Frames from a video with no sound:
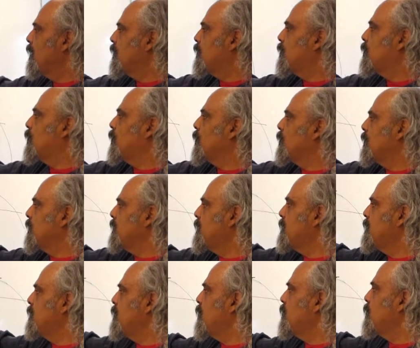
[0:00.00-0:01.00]
So this
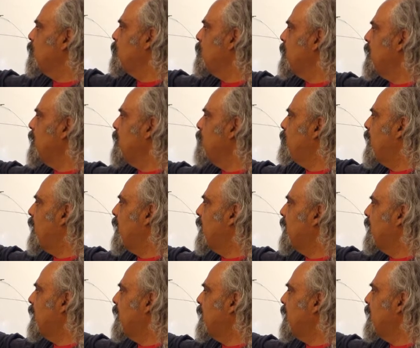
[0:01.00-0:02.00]
is going to be my
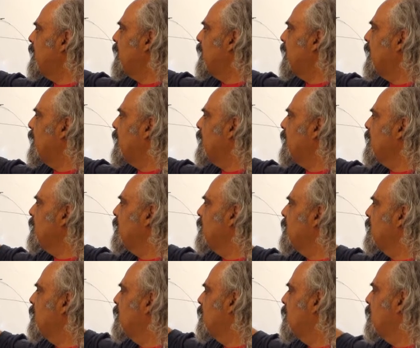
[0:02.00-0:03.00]
hairline,
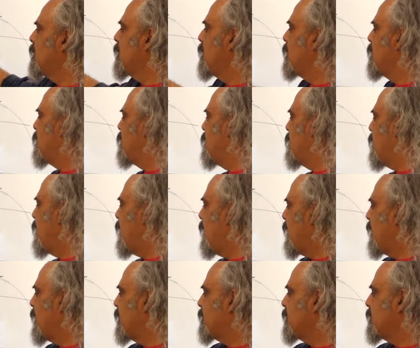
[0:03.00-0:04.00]

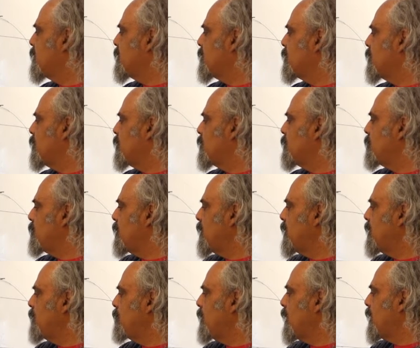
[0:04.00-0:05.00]
and this is going to
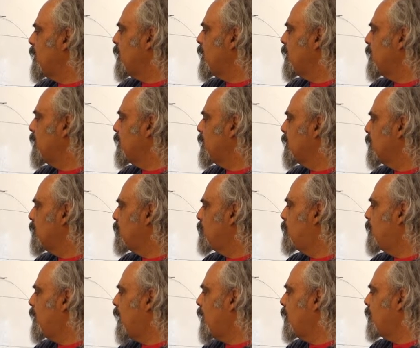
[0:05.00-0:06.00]
be my
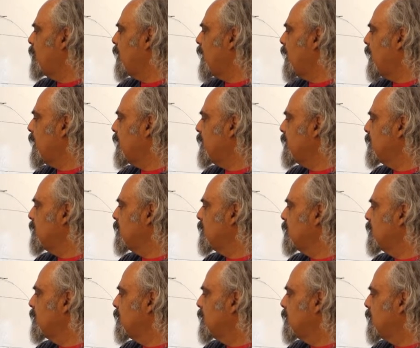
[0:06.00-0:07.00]
brow line,
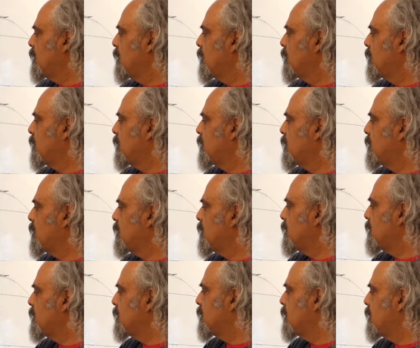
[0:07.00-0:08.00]
which is,